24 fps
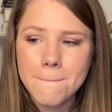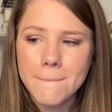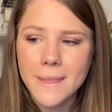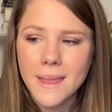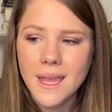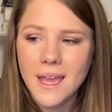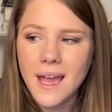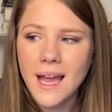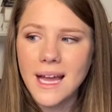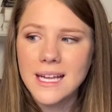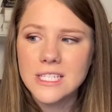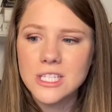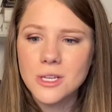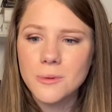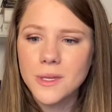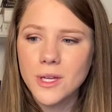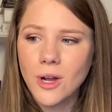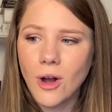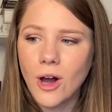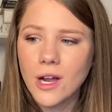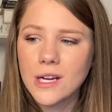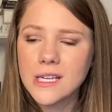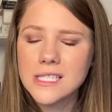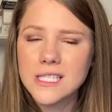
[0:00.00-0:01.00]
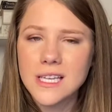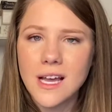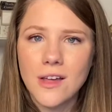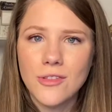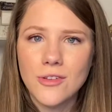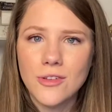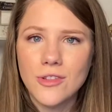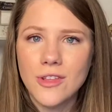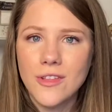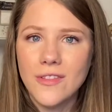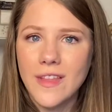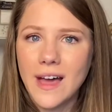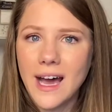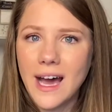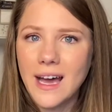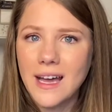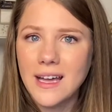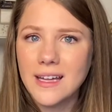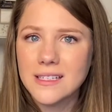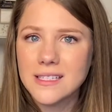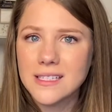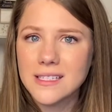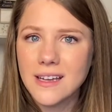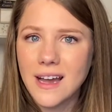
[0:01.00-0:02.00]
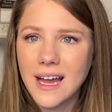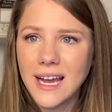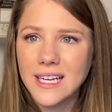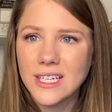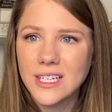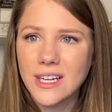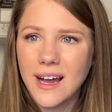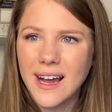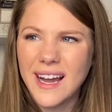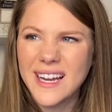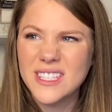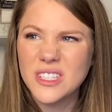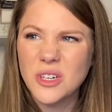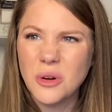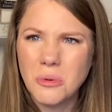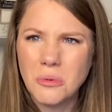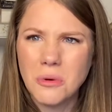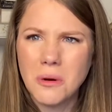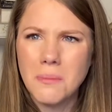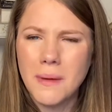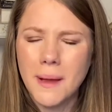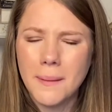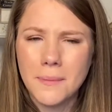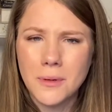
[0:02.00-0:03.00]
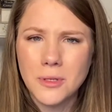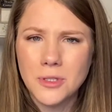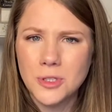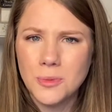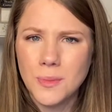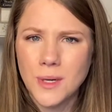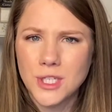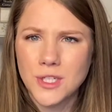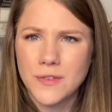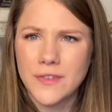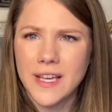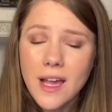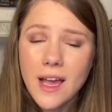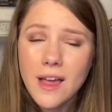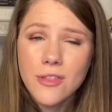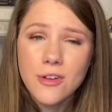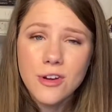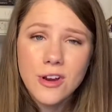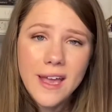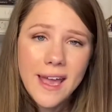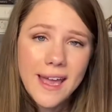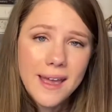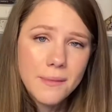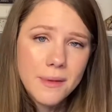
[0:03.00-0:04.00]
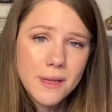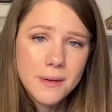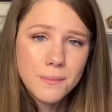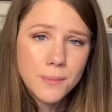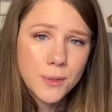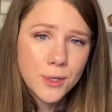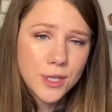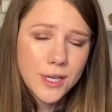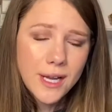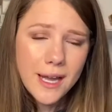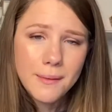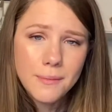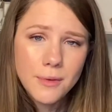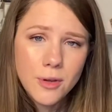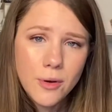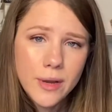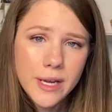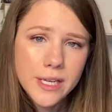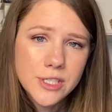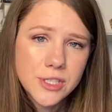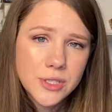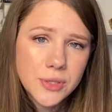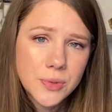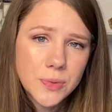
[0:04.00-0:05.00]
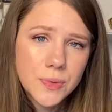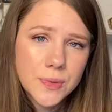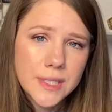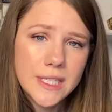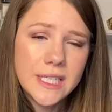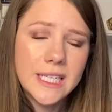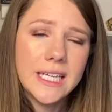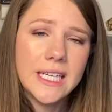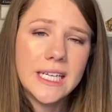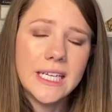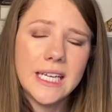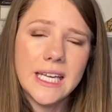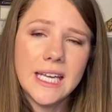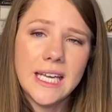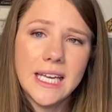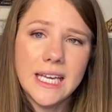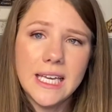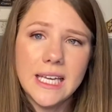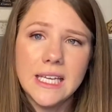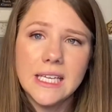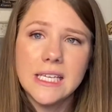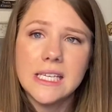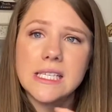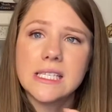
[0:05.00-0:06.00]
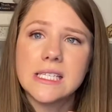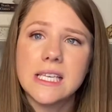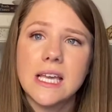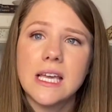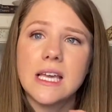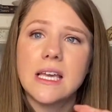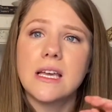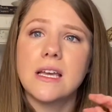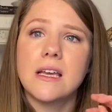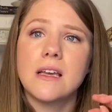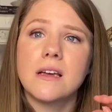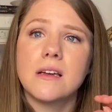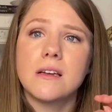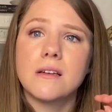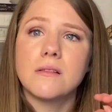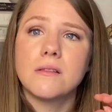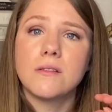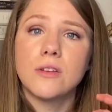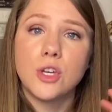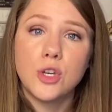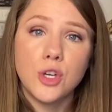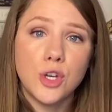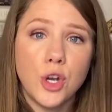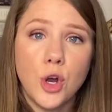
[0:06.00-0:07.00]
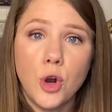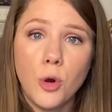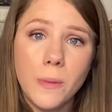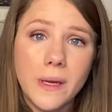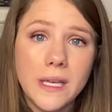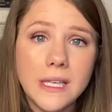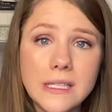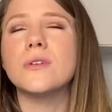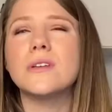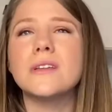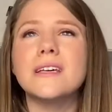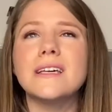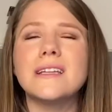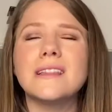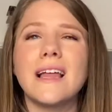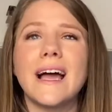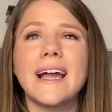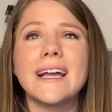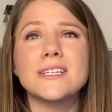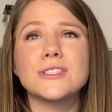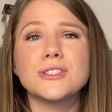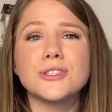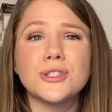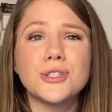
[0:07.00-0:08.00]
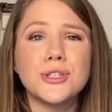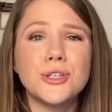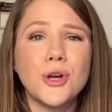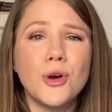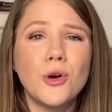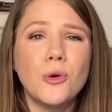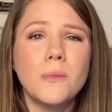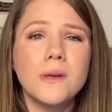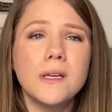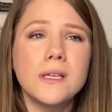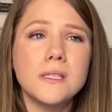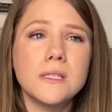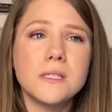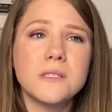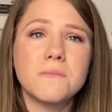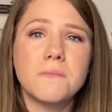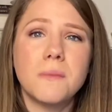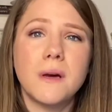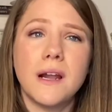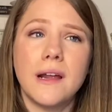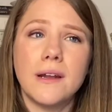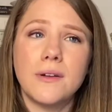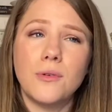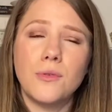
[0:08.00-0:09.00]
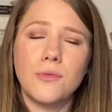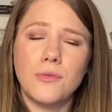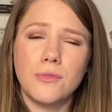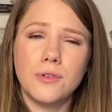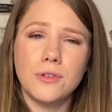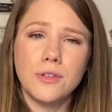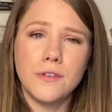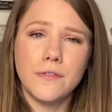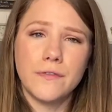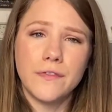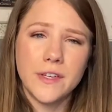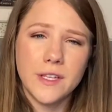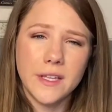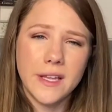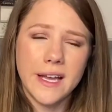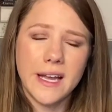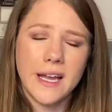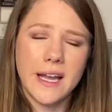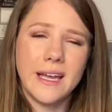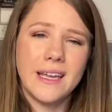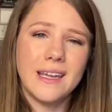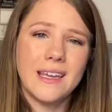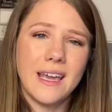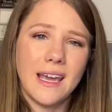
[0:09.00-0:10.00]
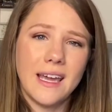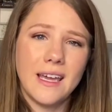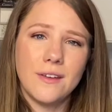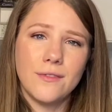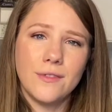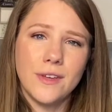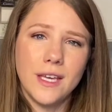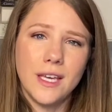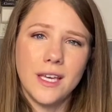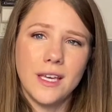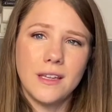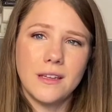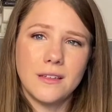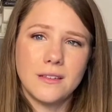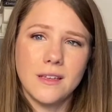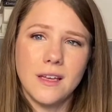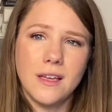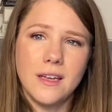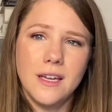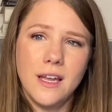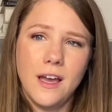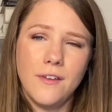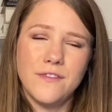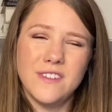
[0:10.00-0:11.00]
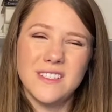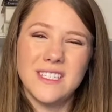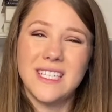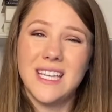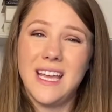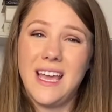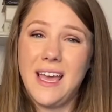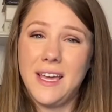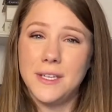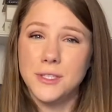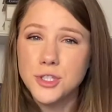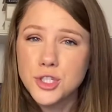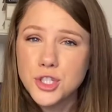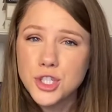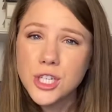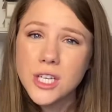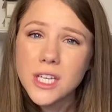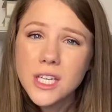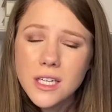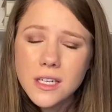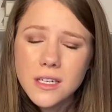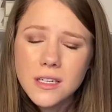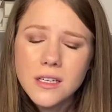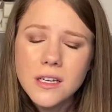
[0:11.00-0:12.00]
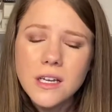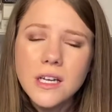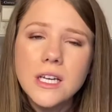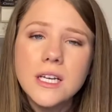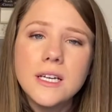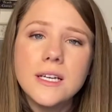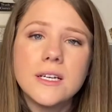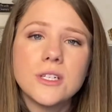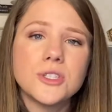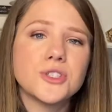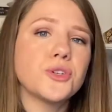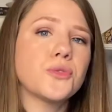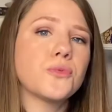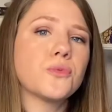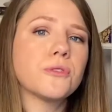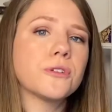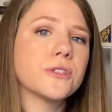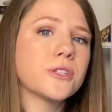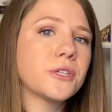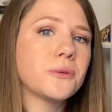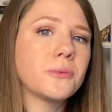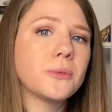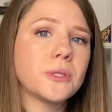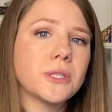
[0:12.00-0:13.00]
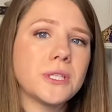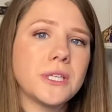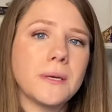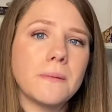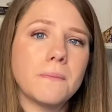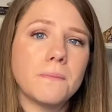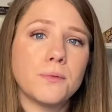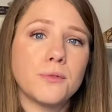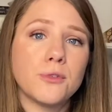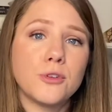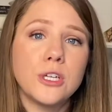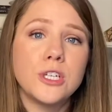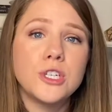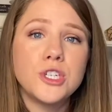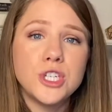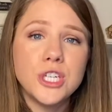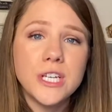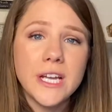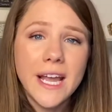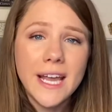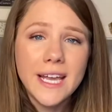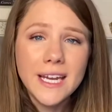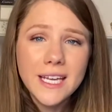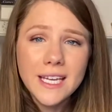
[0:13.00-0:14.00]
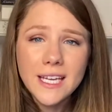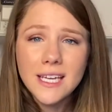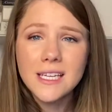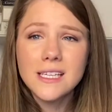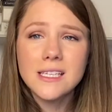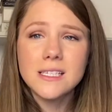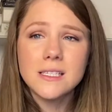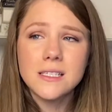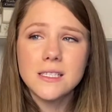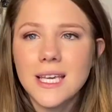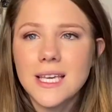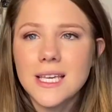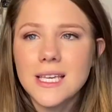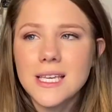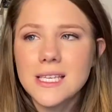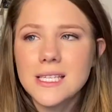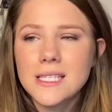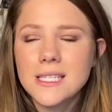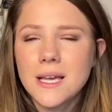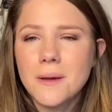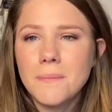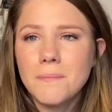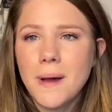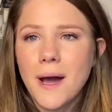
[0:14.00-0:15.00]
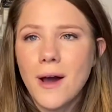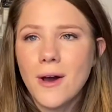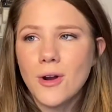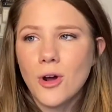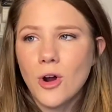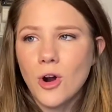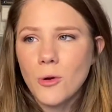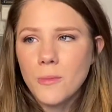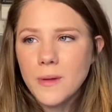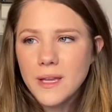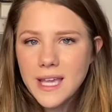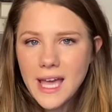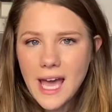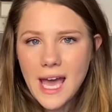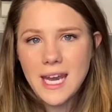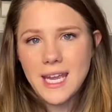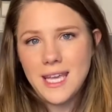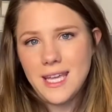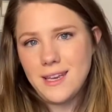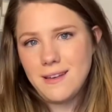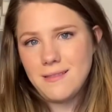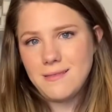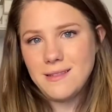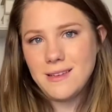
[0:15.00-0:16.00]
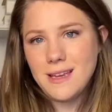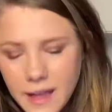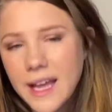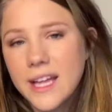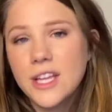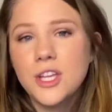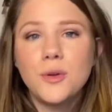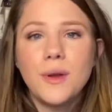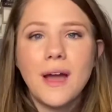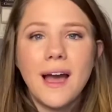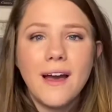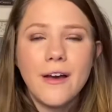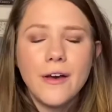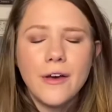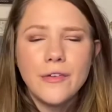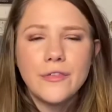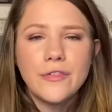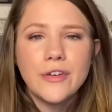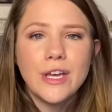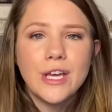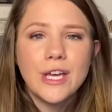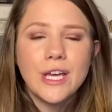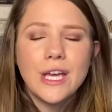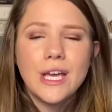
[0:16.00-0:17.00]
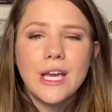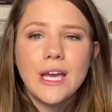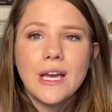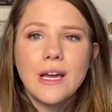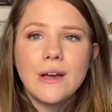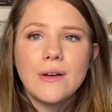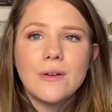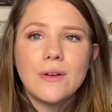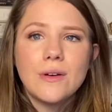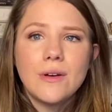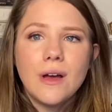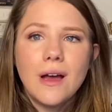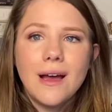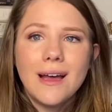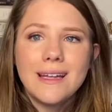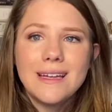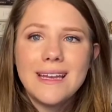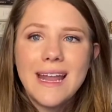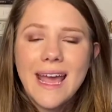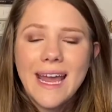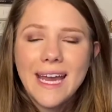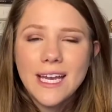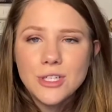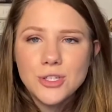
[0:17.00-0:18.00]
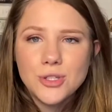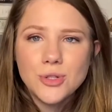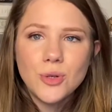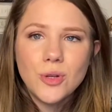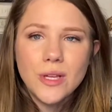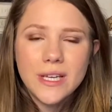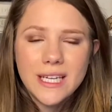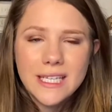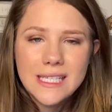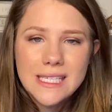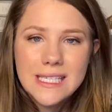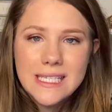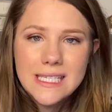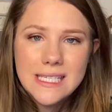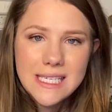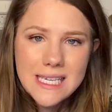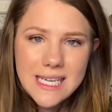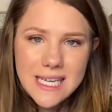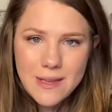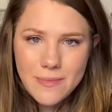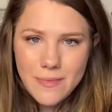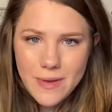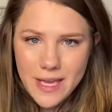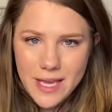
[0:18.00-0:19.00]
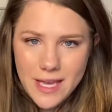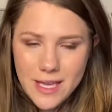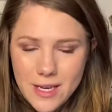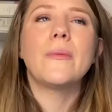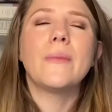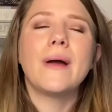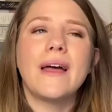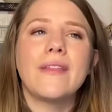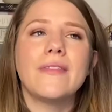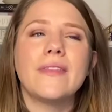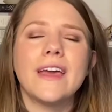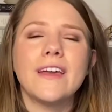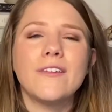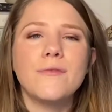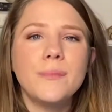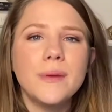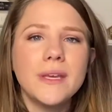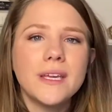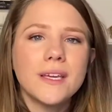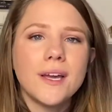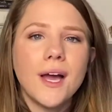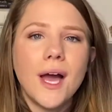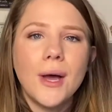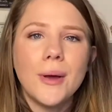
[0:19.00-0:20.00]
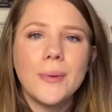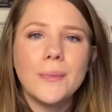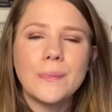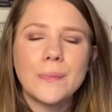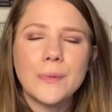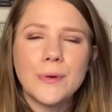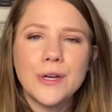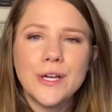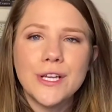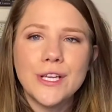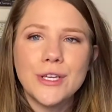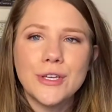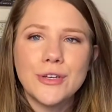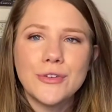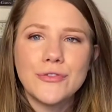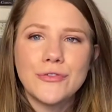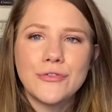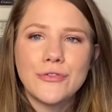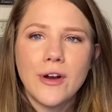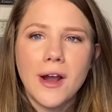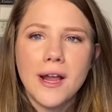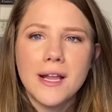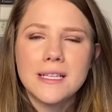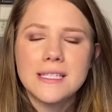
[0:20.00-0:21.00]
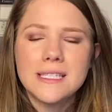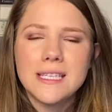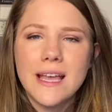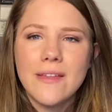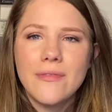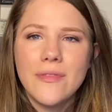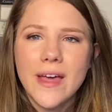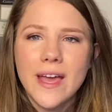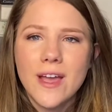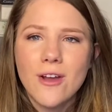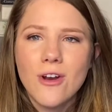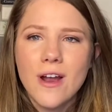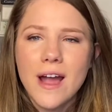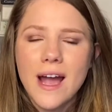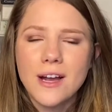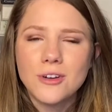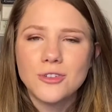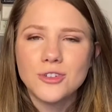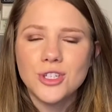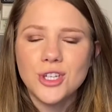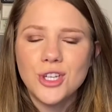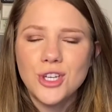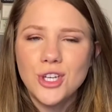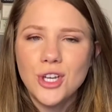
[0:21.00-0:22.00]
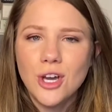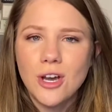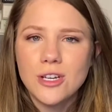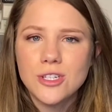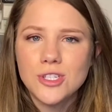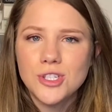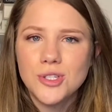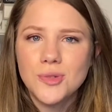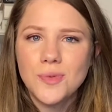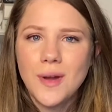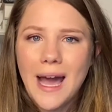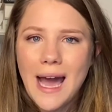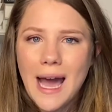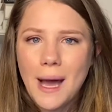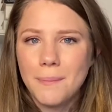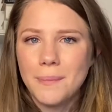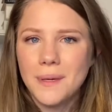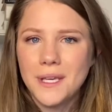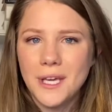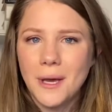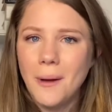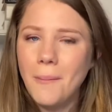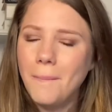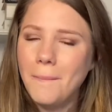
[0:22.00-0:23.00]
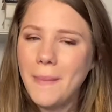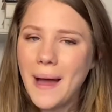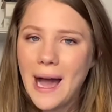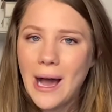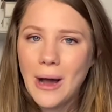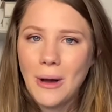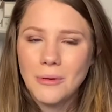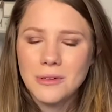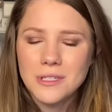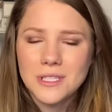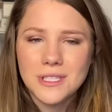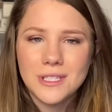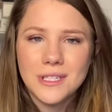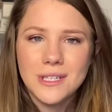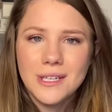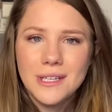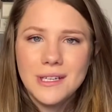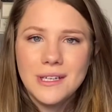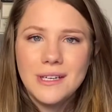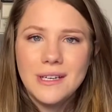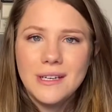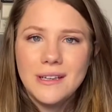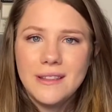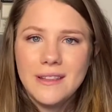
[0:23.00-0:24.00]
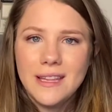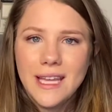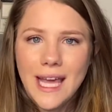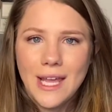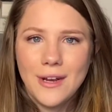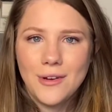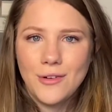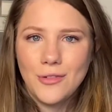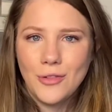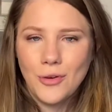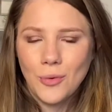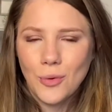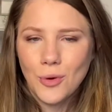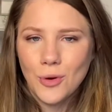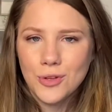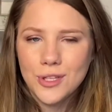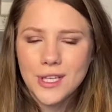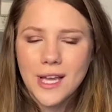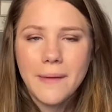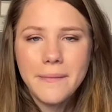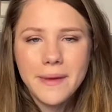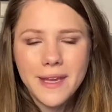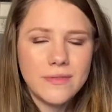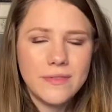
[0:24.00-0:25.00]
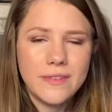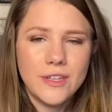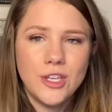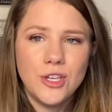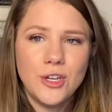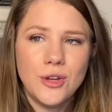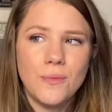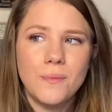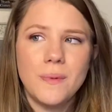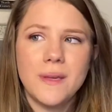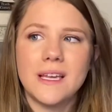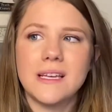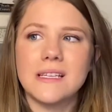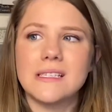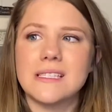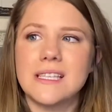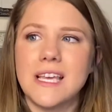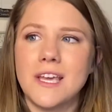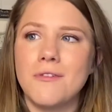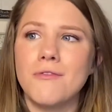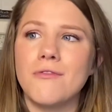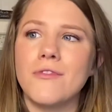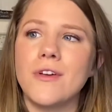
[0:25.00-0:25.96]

And to be honest, other than that, I don't remember too much of it. Other Gaiman book I'm going to read is Good Omens. I really liked Good Omens, but I don't really feel like I gave it enough attention to really, really appreciate it. It is about Armageddon, and you have an angel and a demon, and they've become pretty good friends, and they are actually not too happy about the end of the world coming, you know, because they've